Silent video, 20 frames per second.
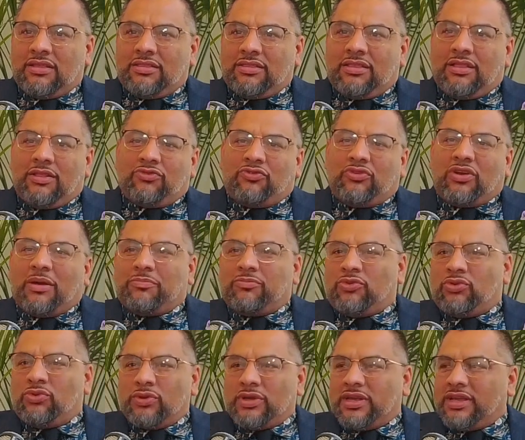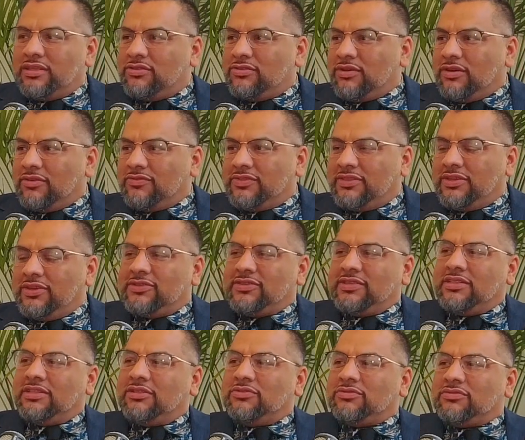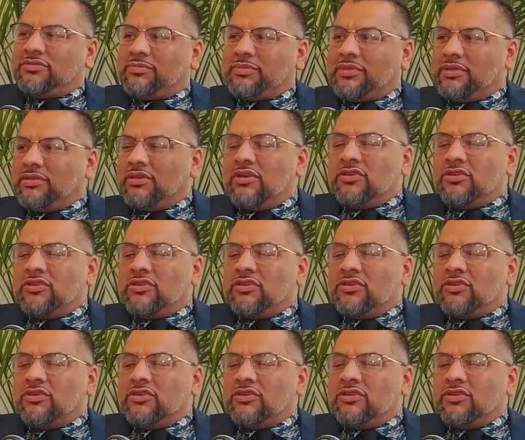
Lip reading: they'll drop two kids off there, then they'll do something.